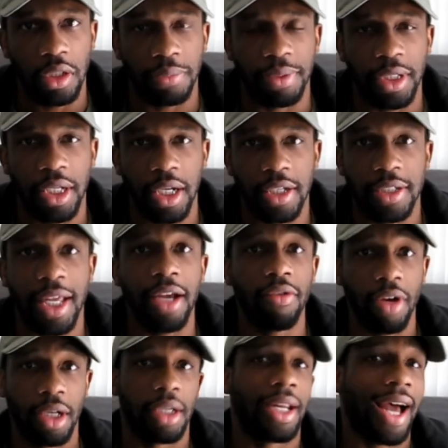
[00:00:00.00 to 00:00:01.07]
because they
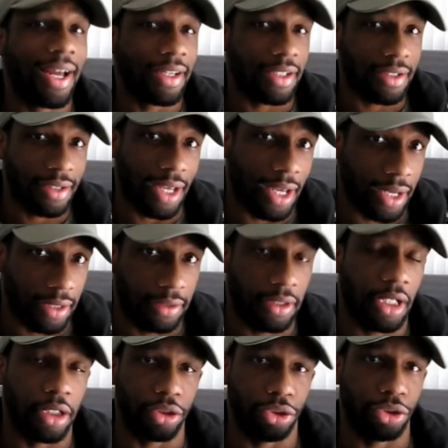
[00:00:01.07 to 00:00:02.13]
run a lot in the sand,
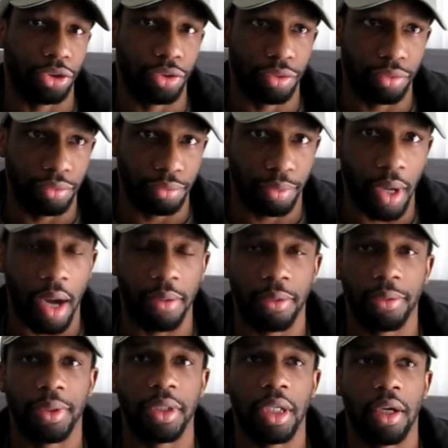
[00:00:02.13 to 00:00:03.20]
as you
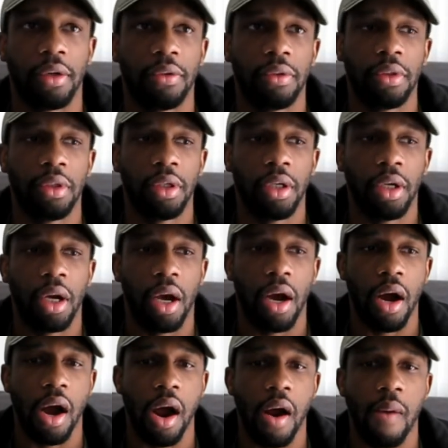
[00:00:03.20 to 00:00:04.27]
probably know.
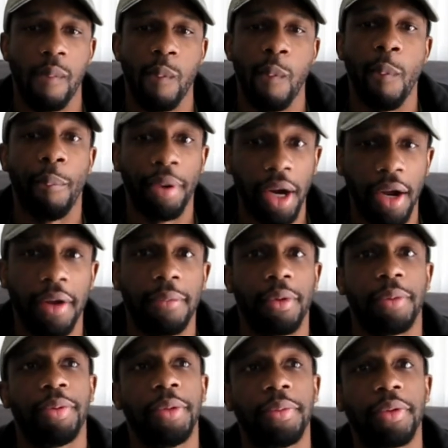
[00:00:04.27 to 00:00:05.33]
But
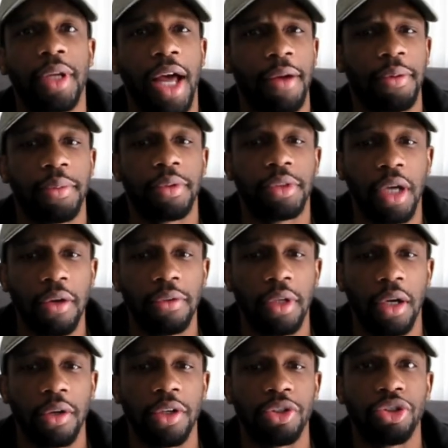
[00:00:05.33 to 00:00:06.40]
what a lot of people don't
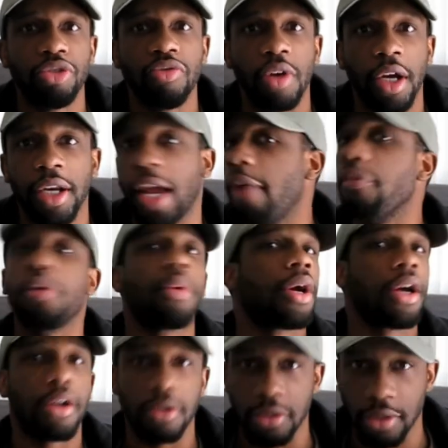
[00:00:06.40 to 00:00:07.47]
know is you run everywhere
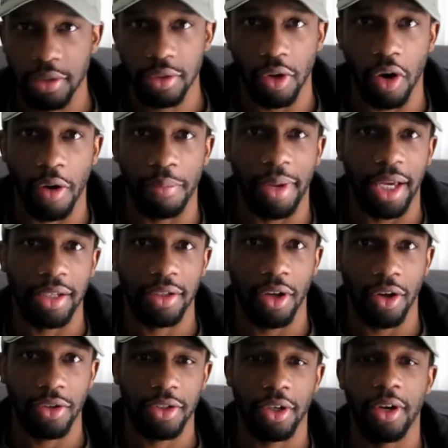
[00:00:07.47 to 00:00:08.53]
else on base
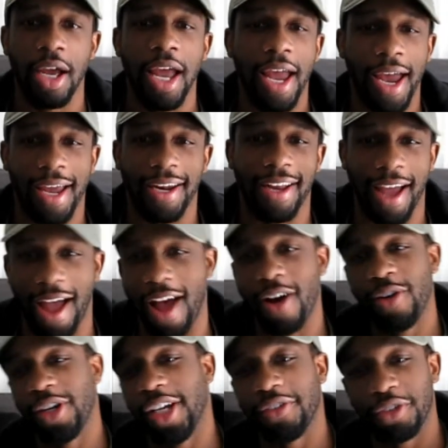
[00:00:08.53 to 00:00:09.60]
also. And I
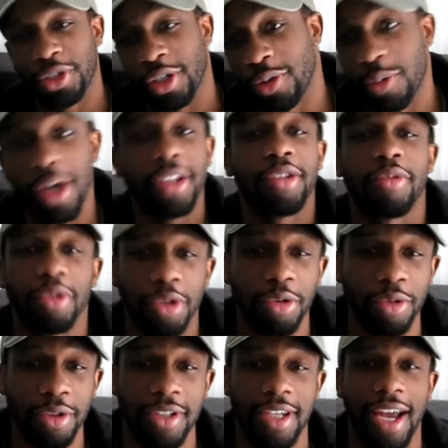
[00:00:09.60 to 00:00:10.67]
don't give a shit what the
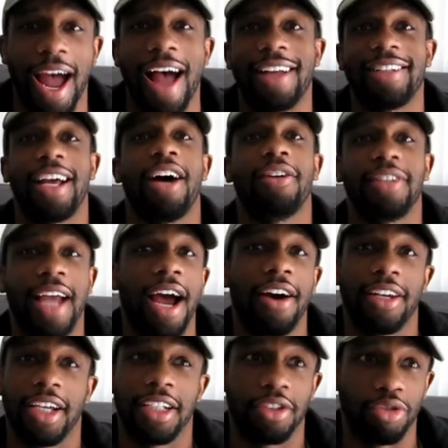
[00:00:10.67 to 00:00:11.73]
recruiters say. I doubt now
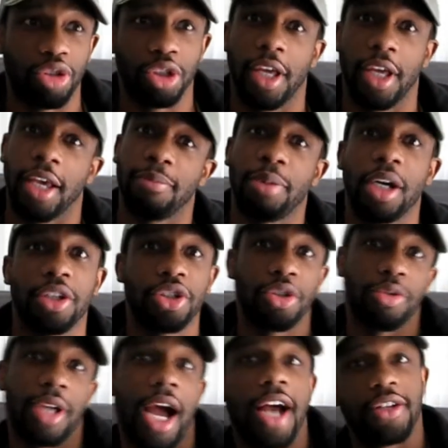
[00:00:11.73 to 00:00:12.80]
they bust
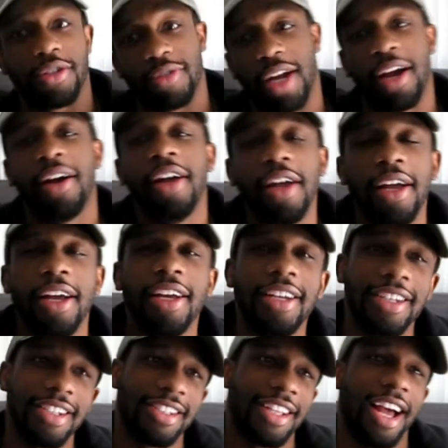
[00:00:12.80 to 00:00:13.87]
you guys around.
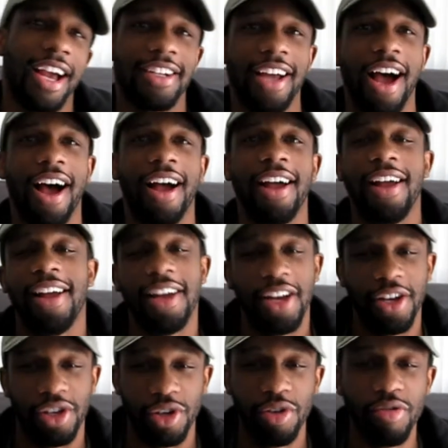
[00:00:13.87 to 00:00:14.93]
It's like, nah,
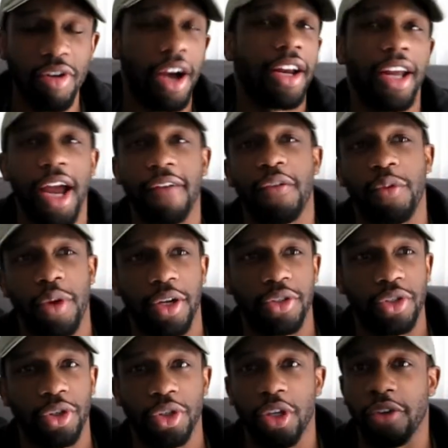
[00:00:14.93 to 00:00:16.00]
you run everywhere.
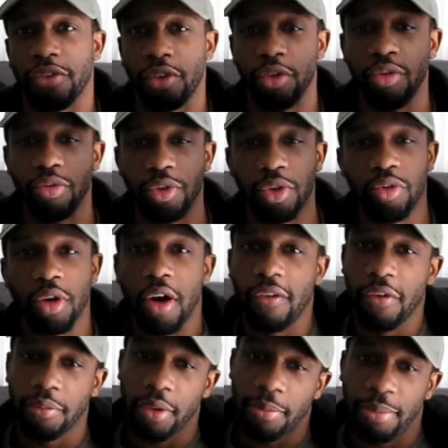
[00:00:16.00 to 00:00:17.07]
So you run
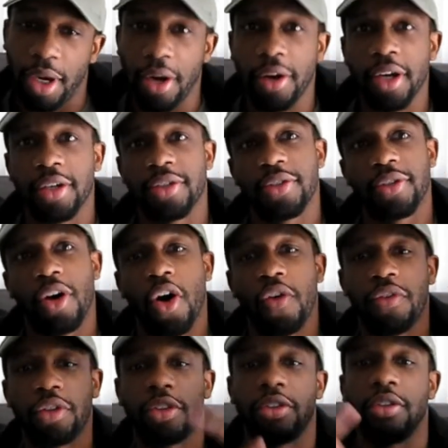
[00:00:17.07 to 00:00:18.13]
from the barracks
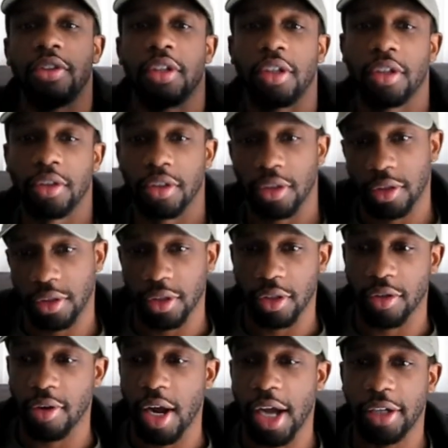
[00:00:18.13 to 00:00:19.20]
over to the
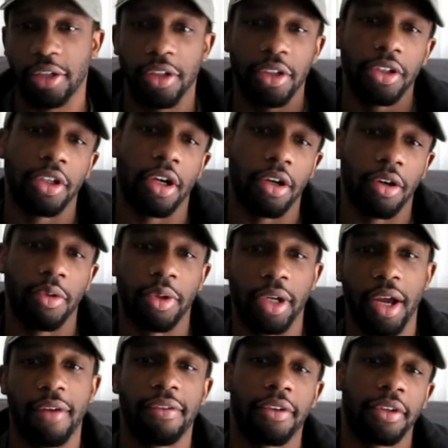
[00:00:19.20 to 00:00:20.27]
grinder, or
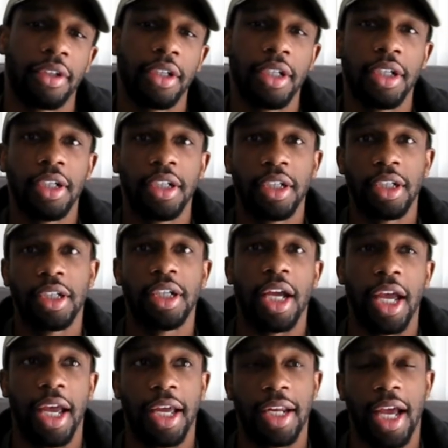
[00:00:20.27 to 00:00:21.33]
whatever,
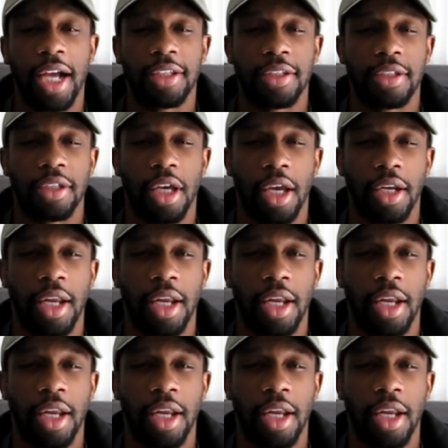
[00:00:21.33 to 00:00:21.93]
and that's